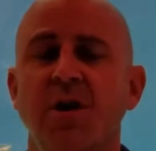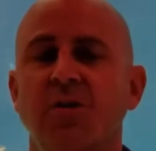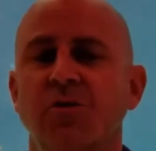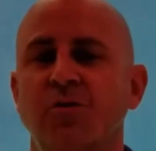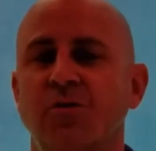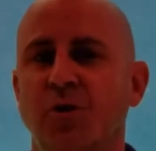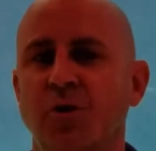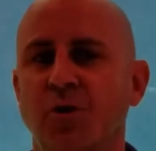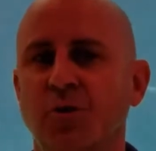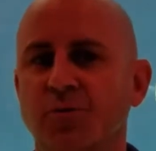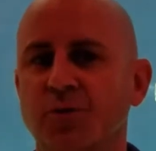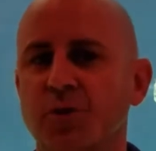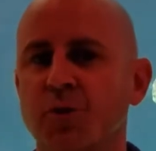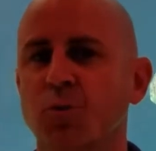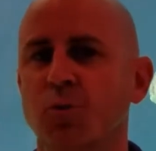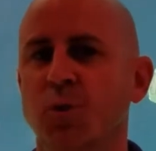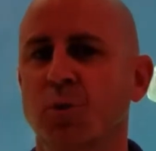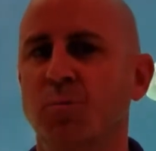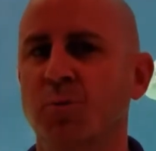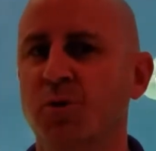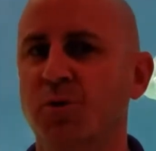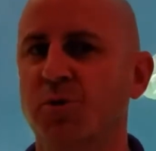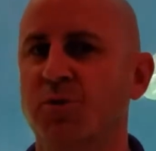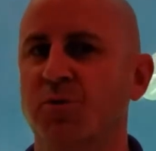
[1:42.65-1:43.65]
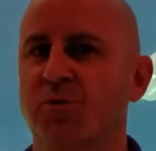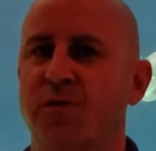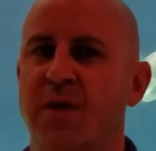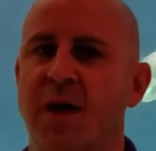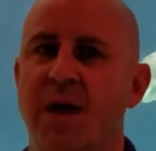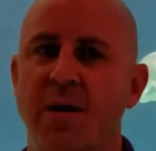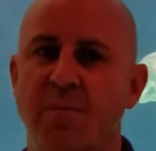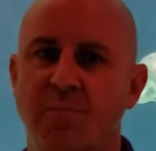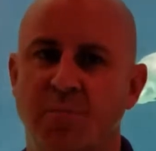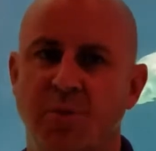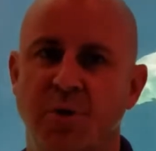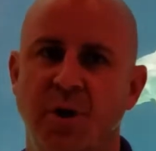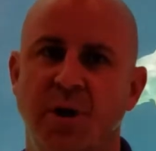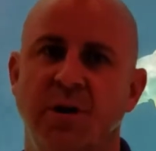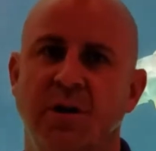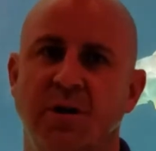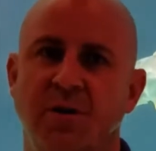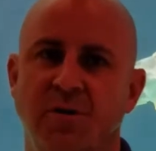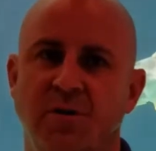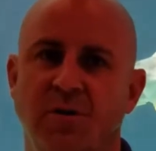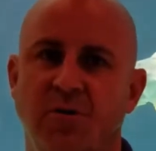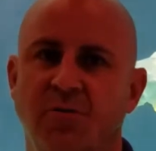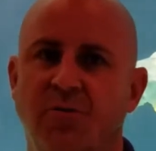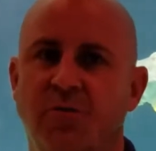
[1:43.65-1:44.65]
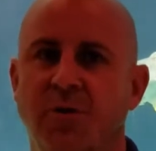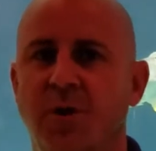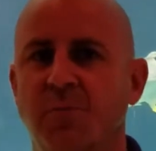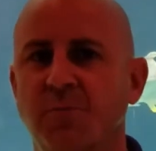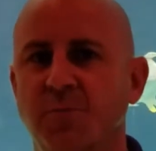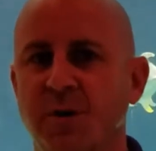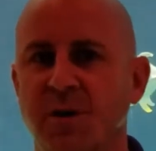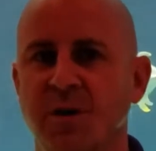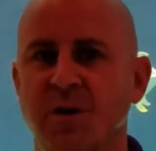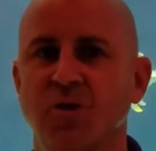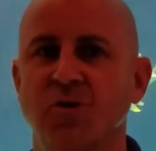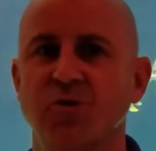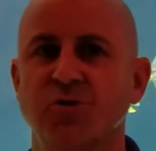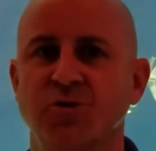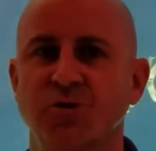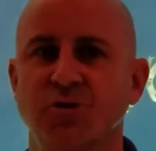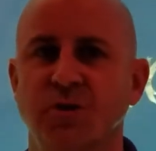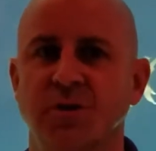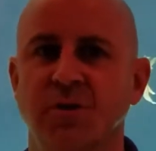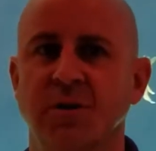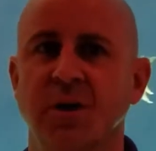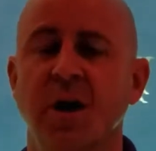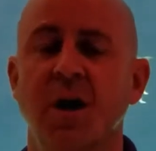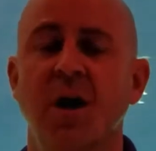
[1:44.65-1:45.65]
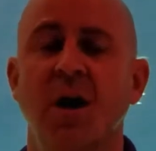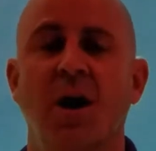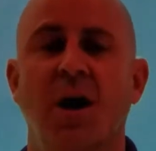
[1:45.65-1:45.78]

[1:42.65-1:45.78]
So if you remove that predator from the ocean,